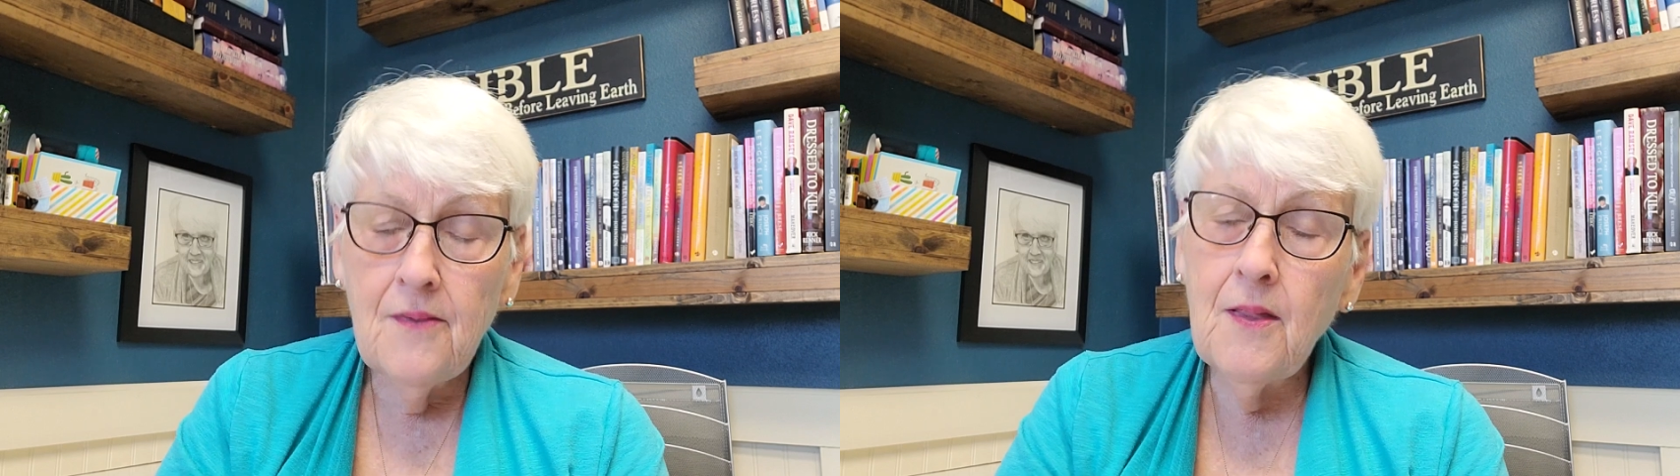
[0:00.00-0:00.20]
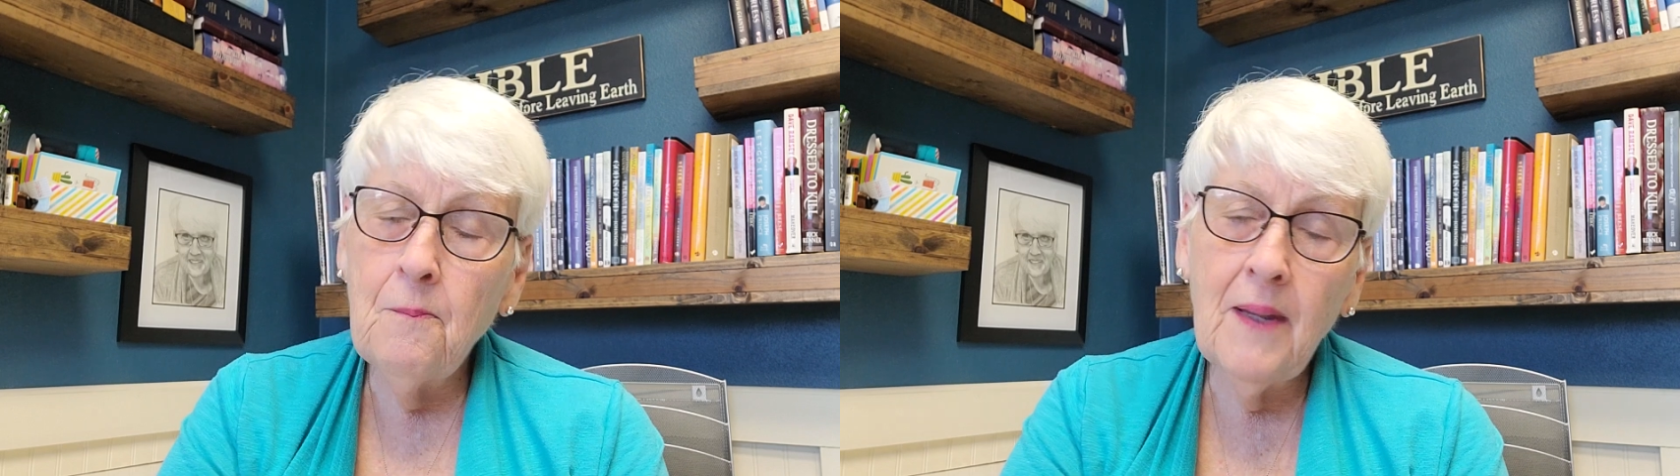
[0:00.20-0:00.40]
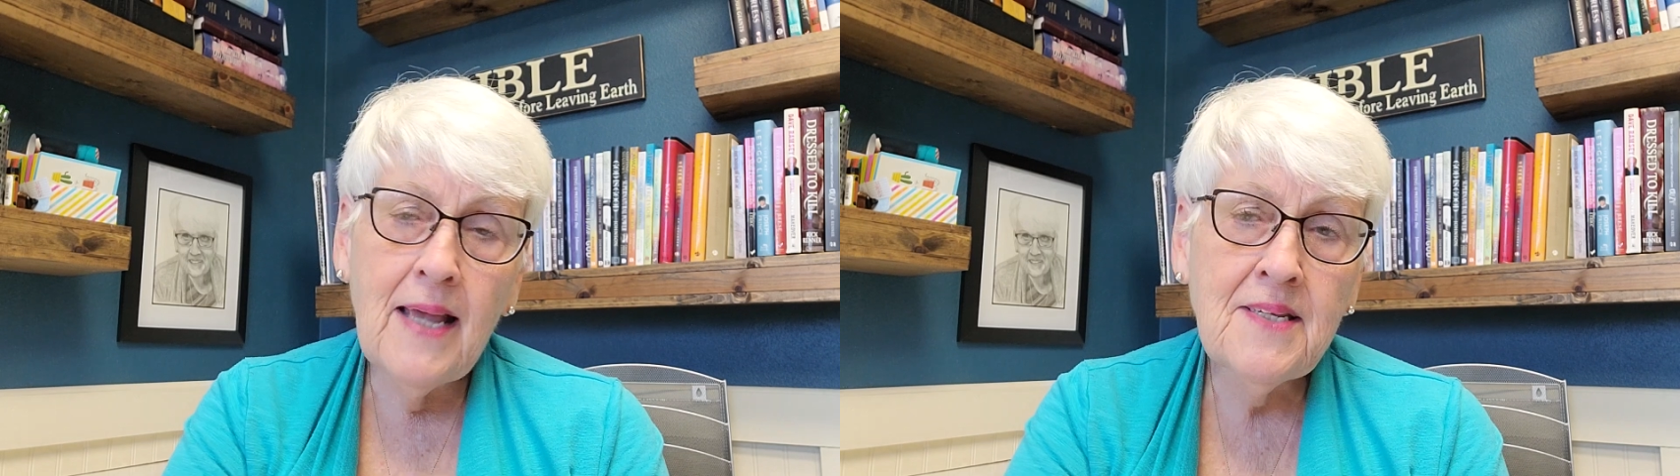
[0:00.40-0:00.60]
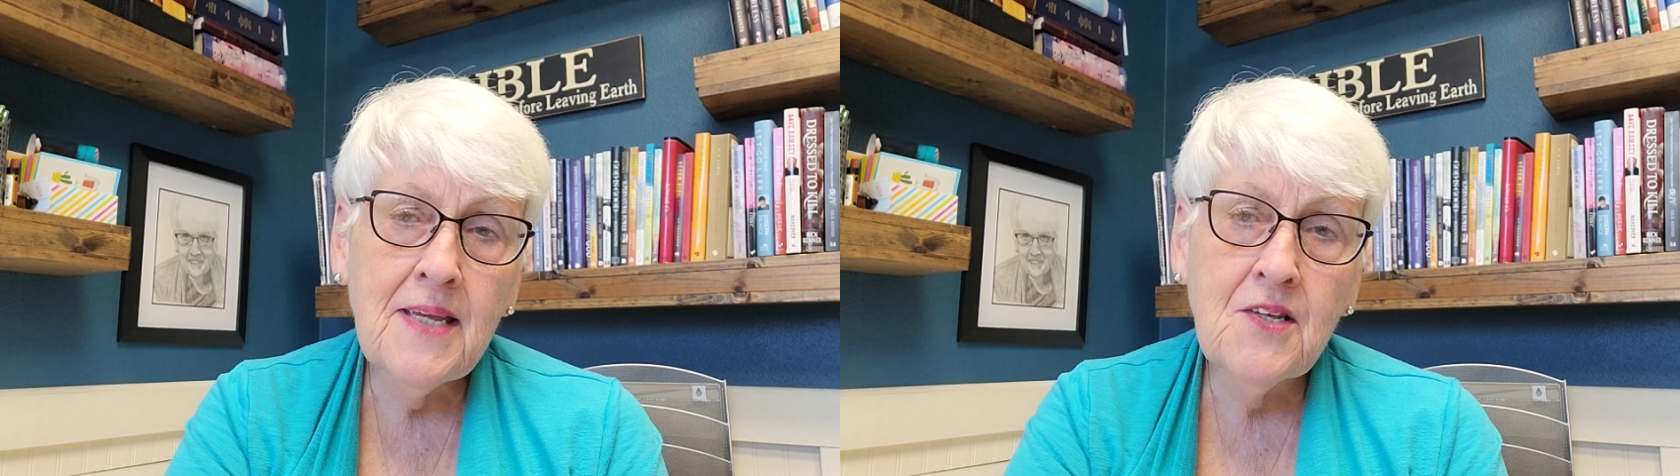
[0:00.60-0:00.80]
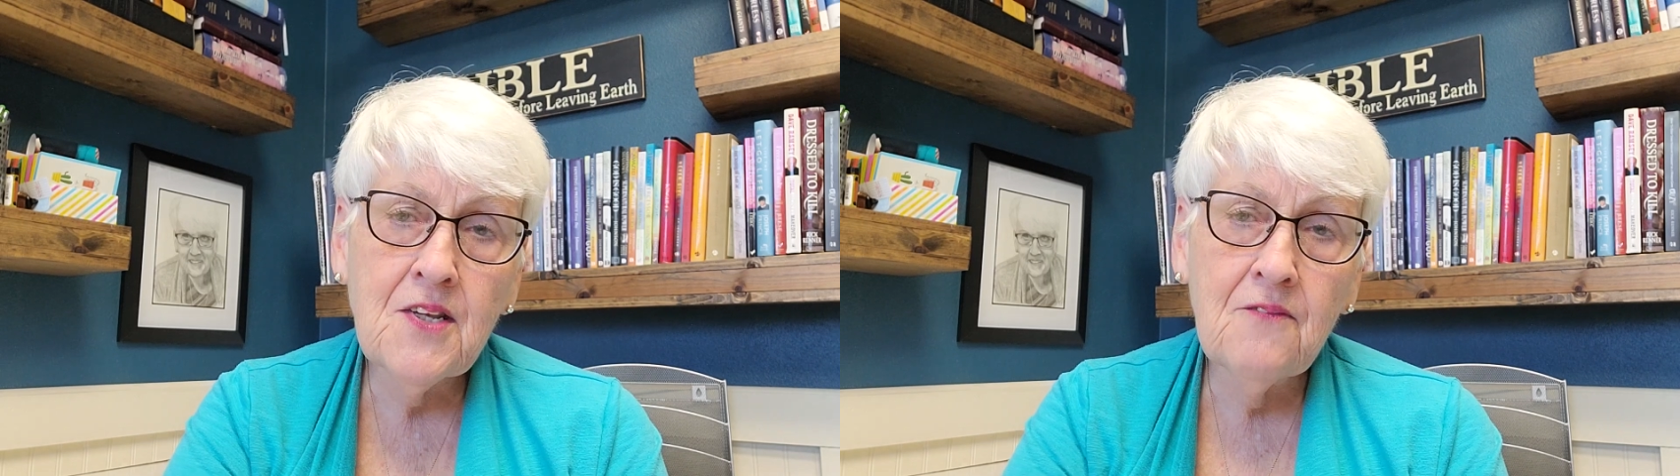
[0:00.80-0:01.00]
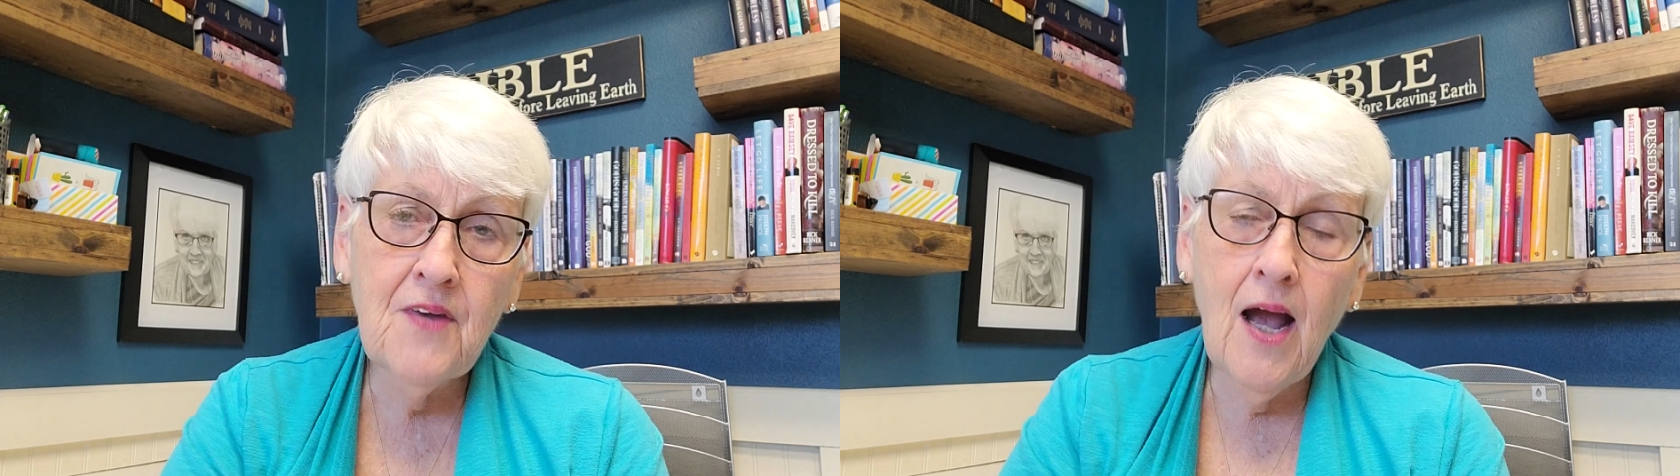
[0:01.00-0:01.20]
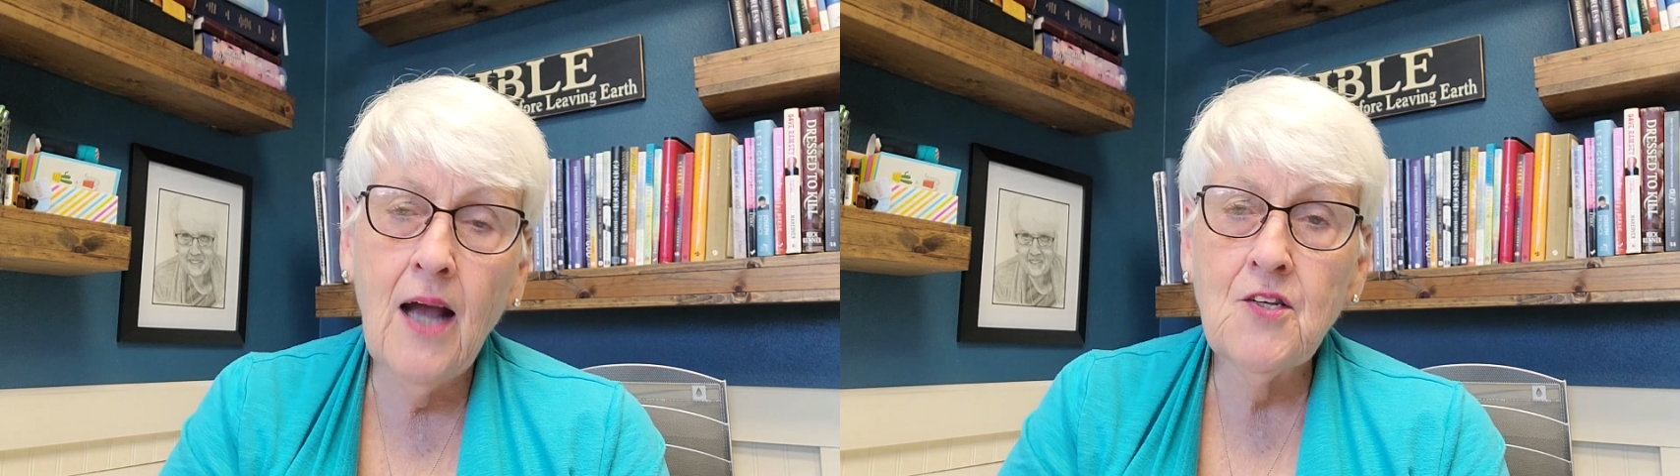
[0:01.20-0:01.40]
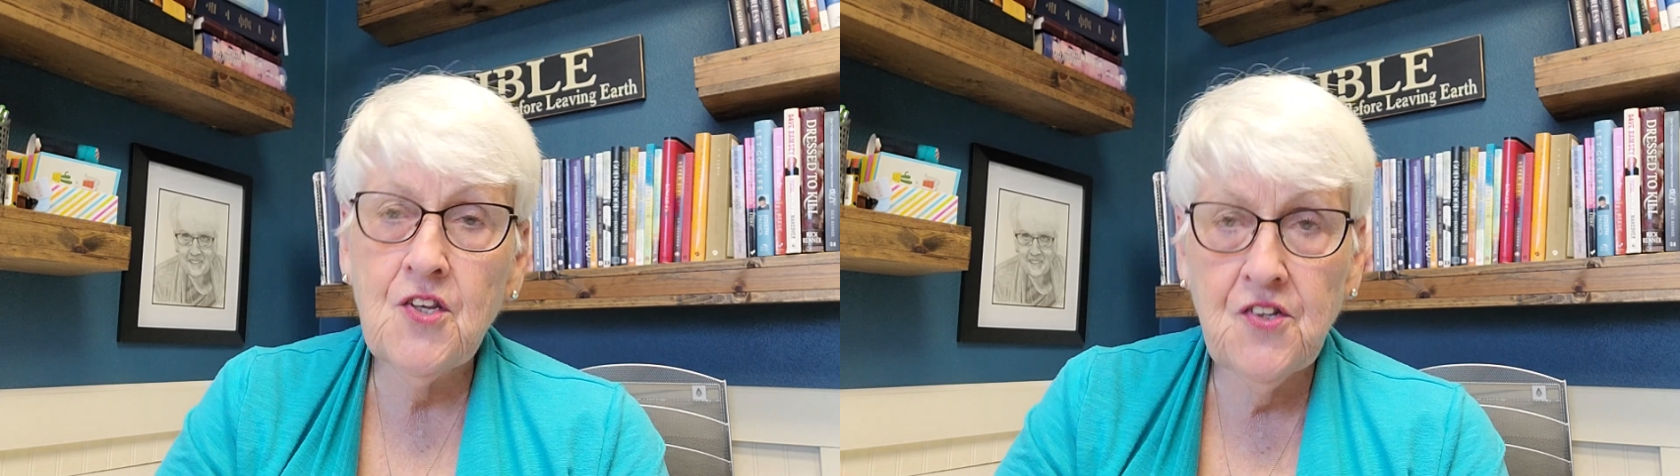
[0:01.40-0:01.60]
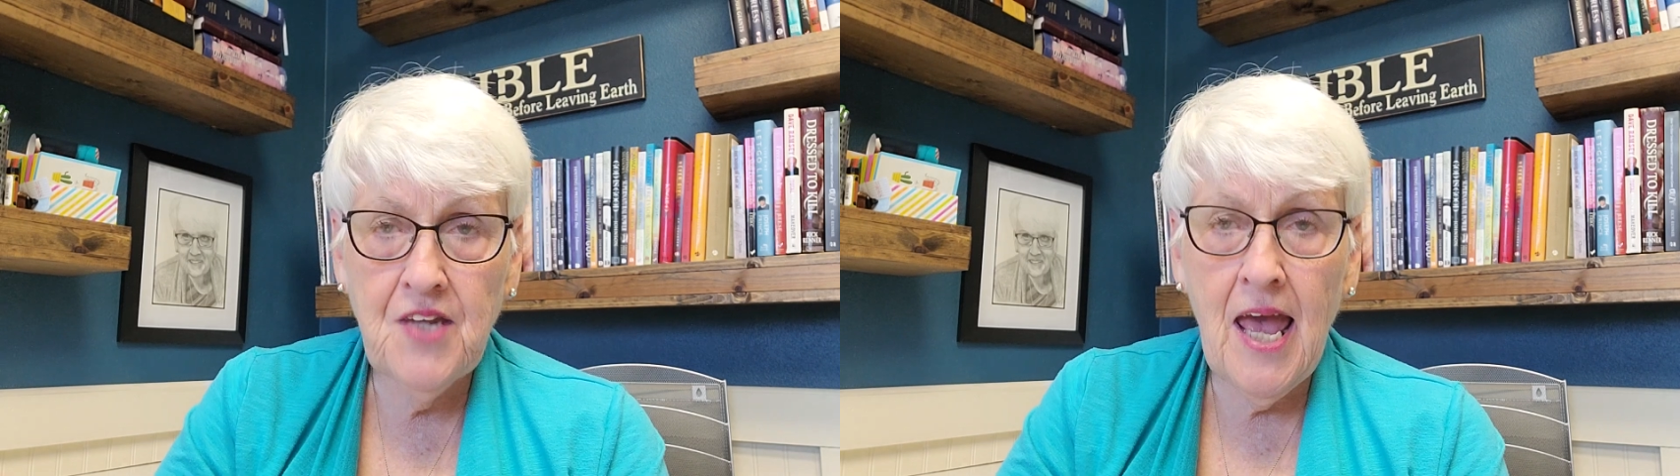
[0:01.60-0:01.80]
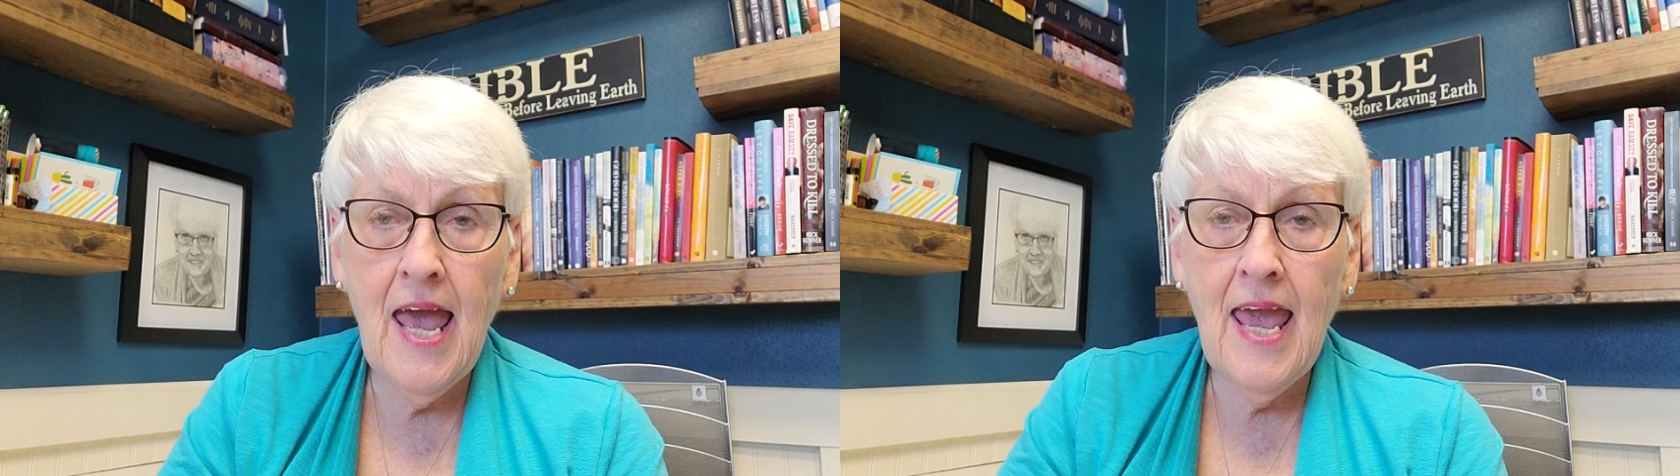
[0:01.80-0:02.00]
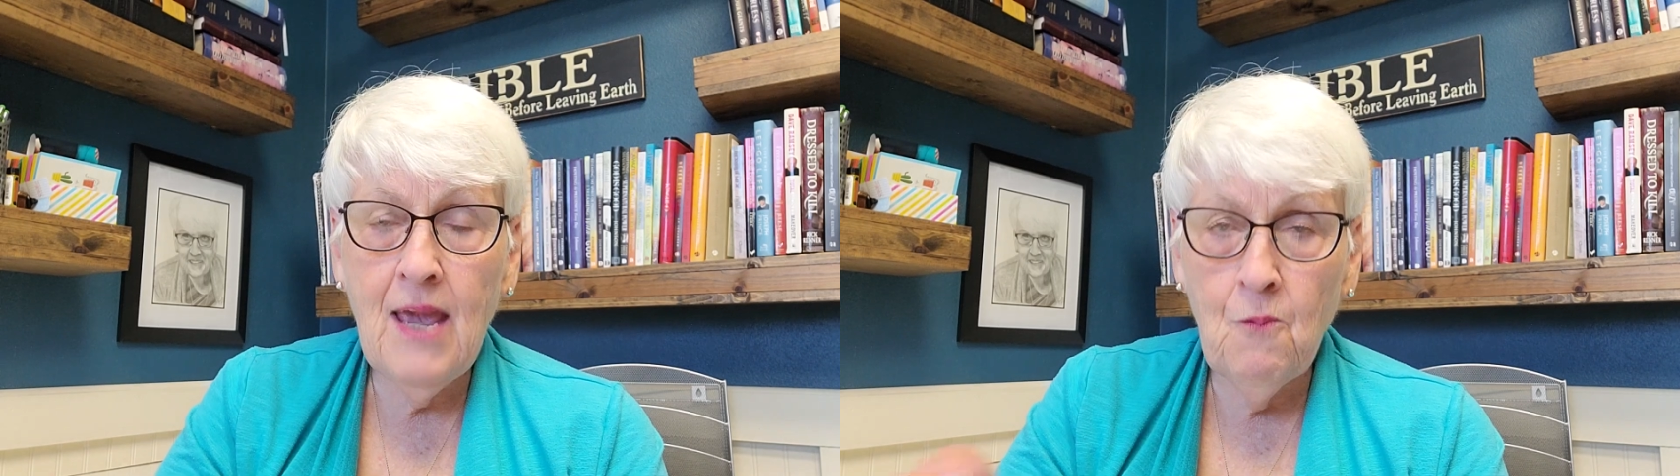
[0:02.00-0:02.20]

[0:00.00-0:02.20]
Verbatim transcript: The blessings of God stay